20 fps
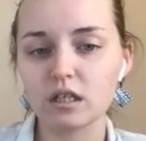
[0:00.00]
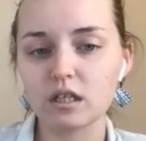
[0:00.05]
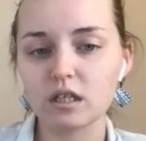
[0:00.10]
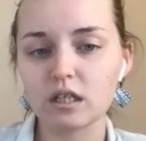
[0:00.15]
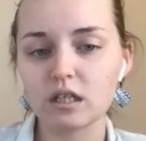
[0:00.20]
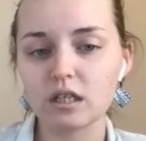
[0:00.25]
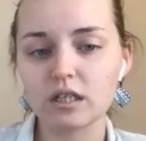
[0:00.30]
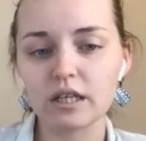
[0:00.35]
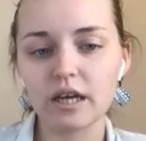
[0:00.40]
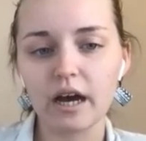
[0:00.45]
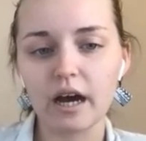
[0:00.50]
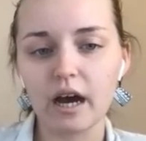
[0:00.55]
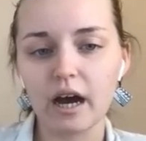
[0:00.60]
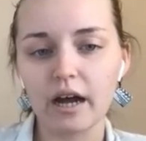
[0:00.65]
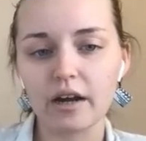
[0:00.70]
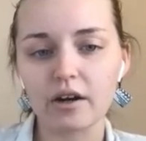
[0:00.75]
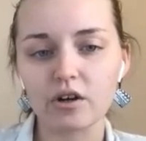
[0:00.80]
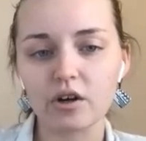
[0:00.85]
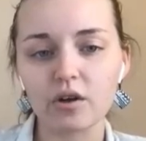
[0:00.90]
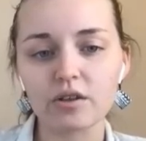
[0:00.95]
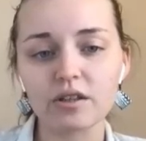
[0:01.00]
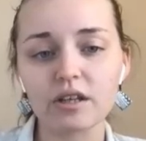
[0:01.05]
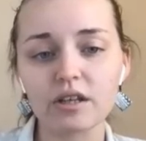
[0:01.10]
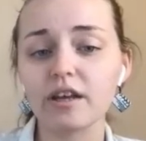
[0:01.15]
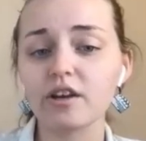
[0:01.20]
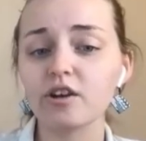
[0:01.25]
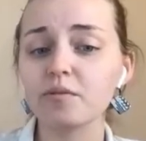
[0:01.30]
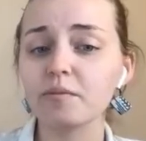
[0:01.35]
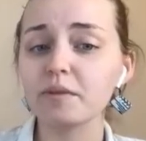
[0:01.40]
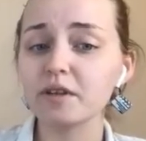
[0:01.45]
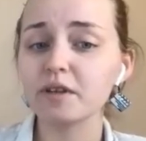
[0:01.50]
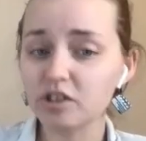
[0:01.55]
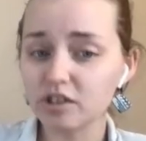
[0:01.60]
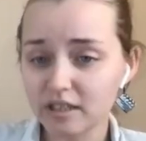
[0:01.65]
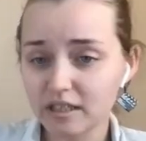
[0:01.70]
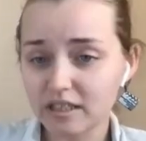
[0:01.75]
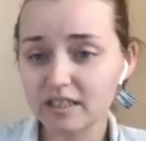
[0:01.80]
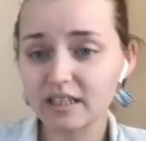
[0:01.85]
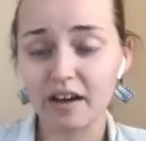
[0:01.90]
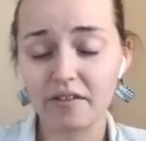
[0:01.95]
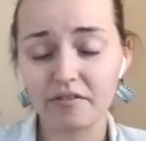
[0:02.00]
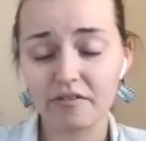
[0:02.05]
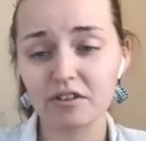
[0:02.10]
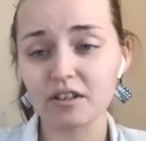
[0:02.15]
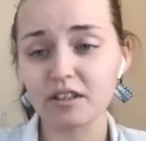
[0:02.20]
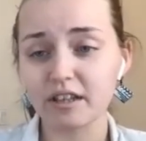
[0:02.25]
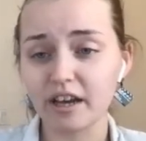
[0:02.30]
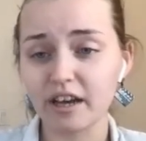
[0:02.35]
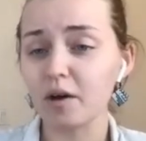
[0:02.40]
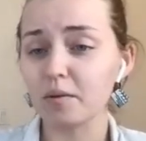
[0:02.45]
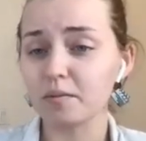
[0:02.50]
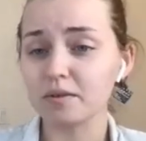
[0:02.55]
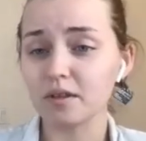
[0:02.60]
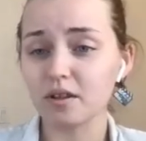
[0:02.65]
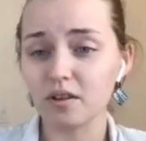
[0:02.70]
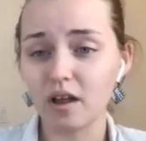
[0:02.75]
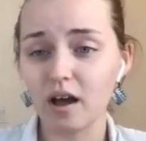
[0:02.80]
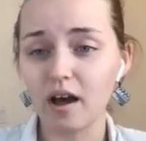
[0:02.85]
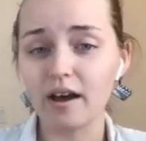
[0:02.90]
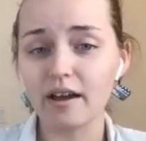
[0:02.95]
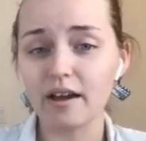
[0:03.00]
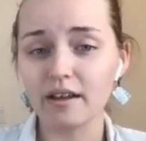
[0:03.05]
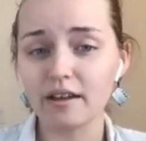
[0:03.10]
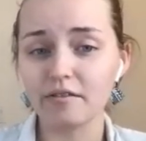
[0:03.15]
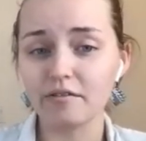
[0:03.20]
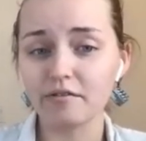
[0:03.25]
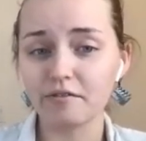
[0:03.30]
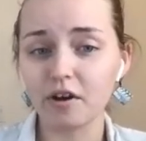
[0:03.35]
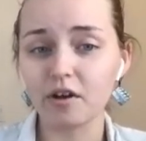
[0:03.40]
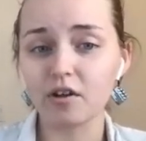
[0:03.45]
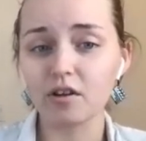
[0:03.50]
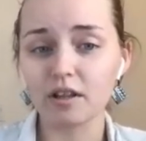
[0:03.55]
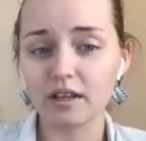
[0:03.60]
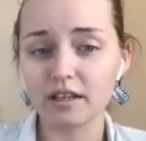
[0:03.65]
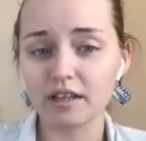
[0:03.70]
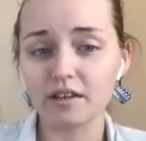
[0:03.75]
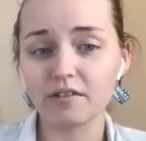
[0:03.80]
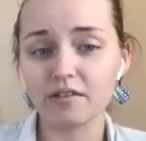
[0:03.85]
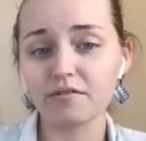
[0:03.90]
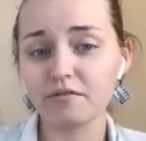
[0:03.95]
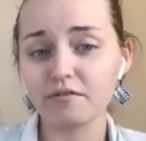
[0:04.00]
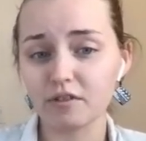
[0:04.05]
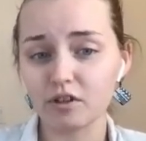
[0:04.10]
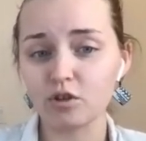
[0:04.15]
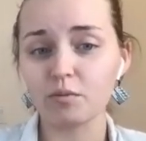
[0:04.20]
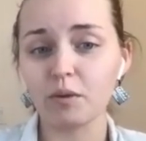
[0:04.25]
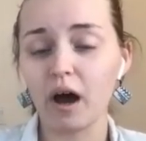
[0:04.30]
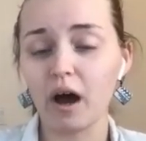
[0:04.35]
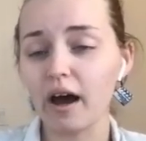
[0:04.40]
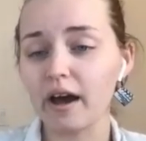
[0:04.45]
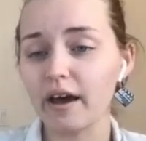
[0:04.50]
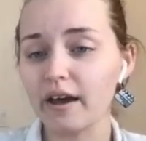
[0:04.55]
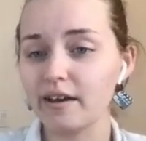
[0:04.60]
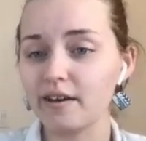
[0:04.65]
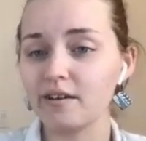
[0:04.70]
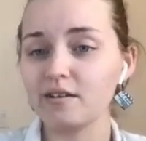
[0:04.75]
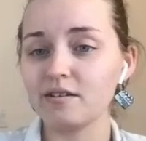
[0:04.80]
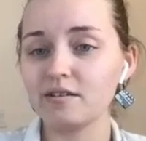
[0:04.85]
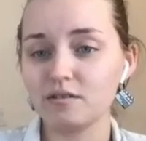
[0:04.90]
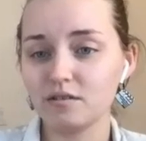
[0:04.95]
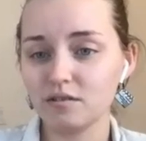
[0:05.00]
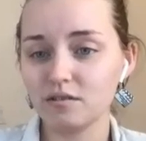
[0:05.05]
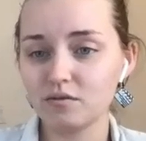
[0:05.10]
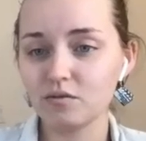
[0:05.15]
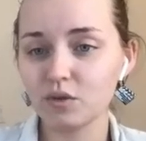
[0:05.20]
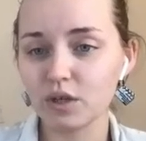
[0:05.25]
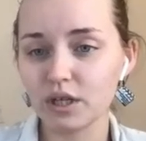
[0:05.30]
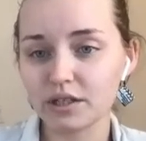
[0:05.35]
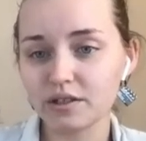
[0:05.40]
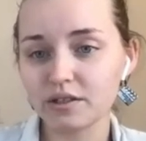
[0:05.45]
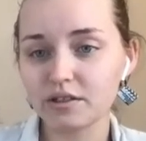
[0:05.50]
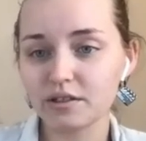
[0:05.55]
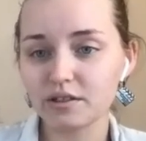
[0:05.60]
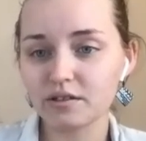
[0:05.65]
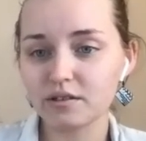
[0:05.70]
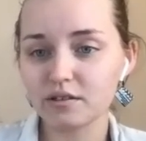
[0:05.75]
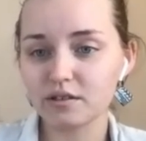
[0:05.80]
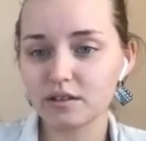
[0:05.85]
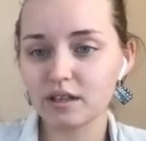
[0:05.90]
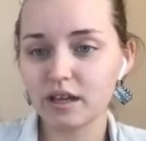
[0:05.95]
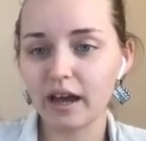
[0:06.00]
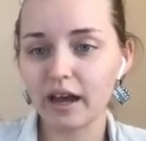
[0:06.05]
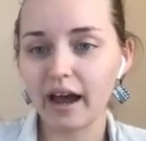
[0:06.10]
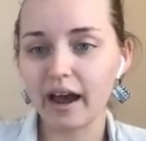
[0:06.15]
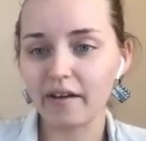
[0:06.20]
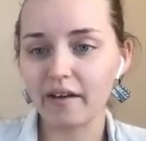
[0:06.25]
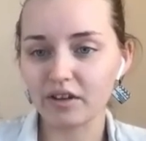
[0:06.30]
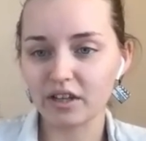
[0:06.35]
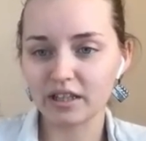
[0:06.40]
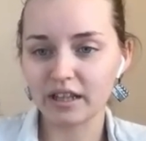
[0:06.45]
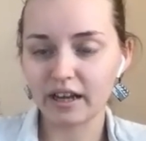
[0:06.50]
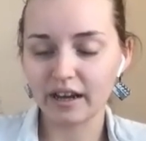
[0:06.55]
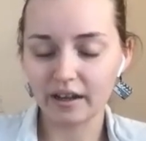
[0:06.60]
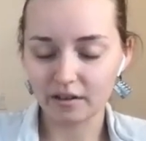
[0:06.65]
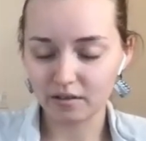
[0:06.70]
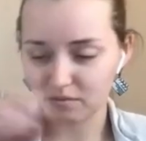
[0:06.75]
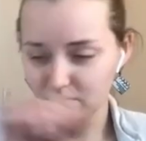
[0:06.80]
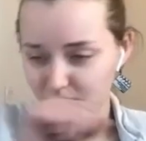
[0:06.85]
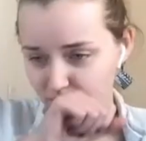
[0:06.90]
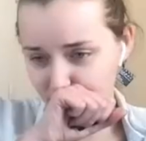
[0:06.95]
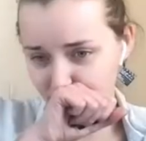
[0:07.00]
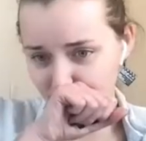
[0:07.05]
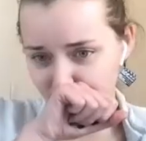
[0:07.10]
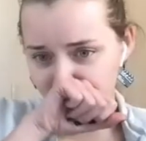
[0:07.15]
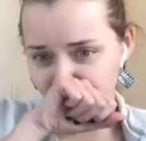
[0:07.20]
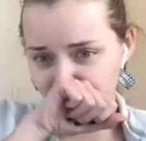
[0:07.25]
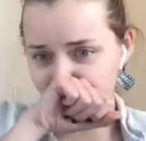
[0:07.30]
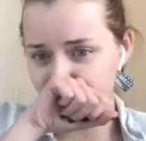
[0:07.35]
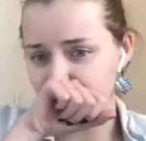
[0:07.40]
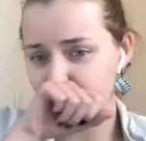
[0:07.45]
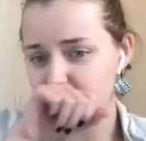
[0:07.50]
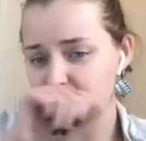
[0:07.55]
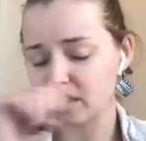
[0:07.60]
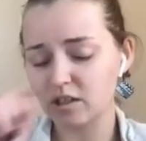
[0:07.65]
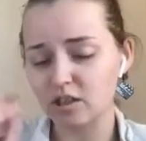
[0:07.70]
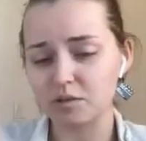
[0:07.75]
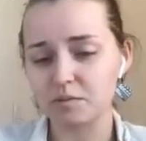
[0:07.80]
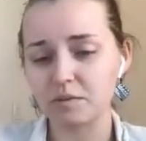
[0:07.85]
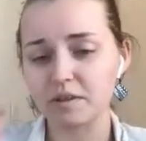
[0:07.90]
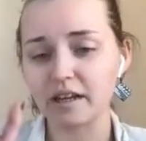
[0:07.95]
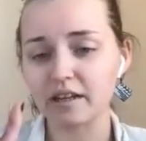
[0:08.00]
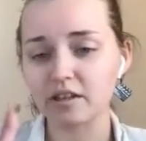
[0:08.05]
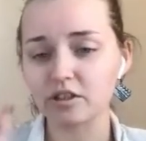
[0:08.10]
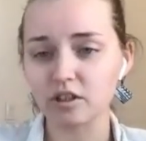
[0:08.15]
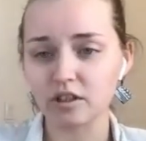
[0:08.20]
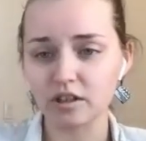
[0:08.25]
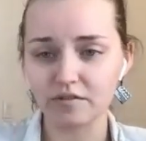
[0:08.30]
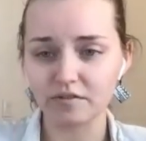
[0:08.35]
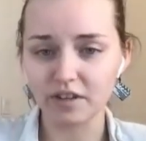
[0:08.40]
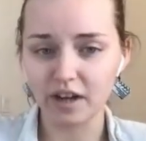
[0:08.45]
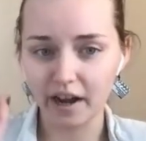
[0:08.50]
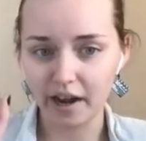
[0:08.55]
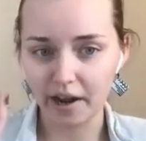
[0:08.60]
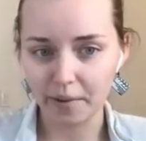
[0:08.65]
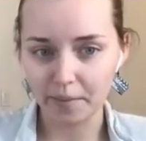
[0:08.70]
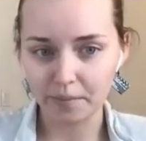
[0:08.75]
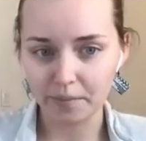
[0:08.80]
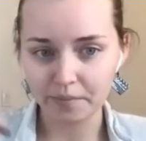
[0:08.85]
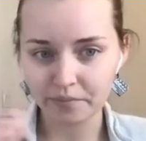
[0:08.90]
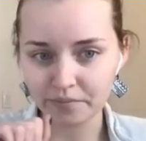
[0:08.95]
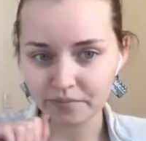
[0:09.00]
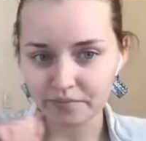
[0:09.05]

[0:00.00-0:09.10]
yeah, I don't know. The intermission definitely helped a lot. It felt like it flew by with having that, excuse me, that chunk of time